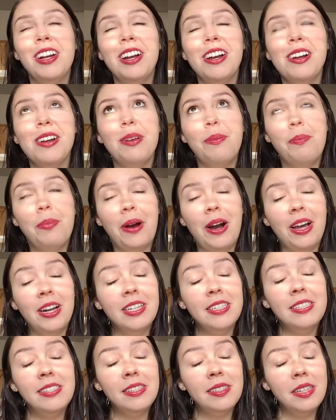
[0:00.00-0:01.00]
I bought
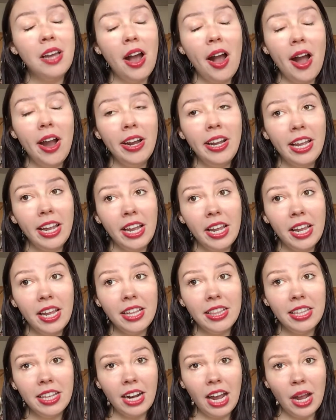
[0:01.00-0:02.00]
a
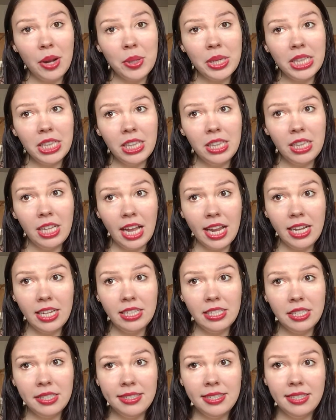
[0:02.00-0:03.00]
stocking that I would
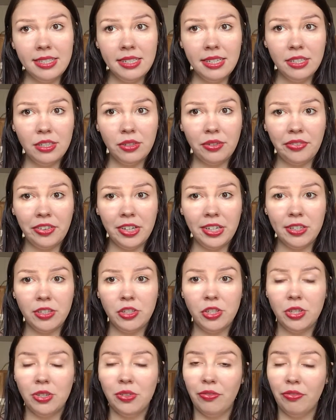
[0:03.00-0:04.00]
like to stitch for a
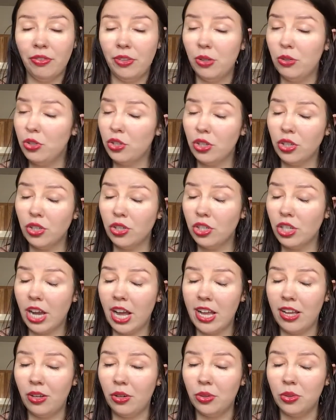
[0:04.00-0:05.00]
future
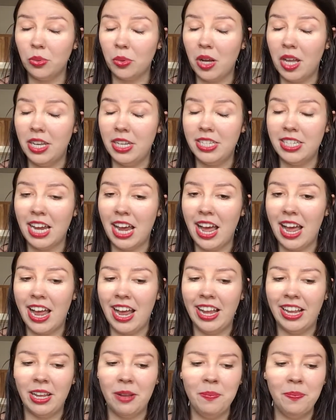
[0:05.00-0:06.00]
child one
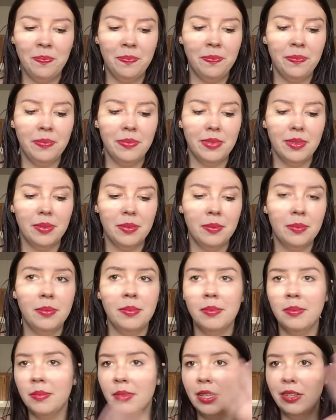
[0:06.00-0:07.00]
day.
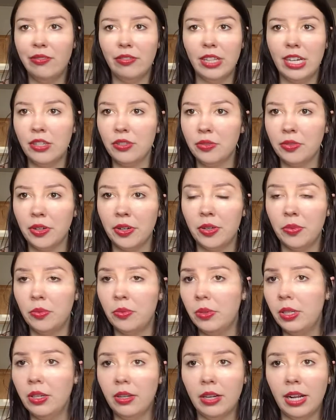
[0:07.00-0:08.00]
Flash forward,
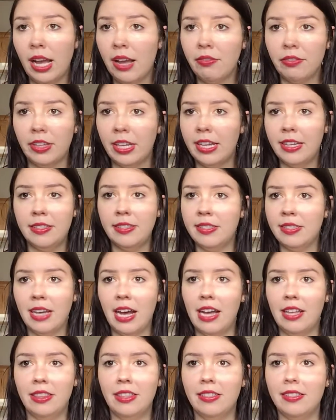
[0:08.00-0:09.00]
we don't have kids
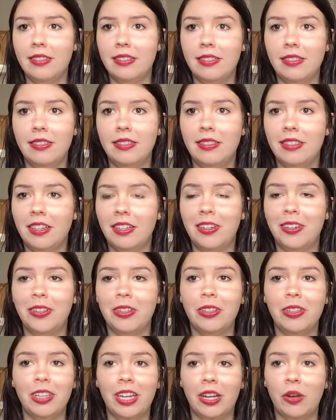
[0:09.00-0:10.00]
yet. This is
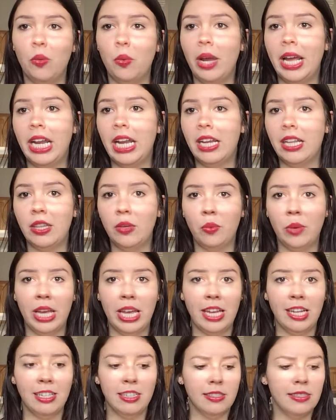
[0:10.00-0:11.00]
still like waiting in the
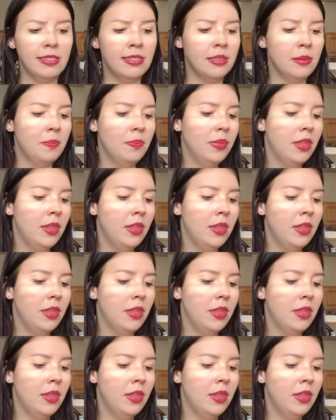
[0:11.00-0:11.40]
wings.